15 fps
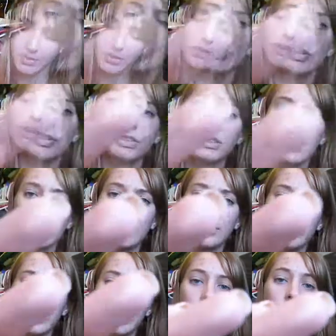This one looks a
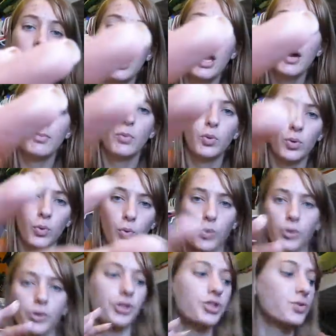little bit more
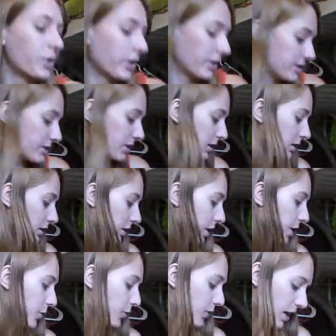orange, whereas the
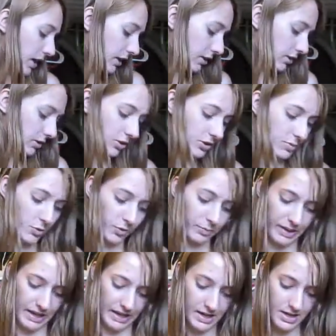glow color looked more
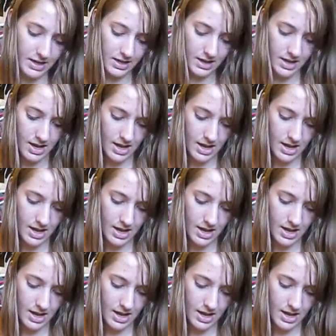pink.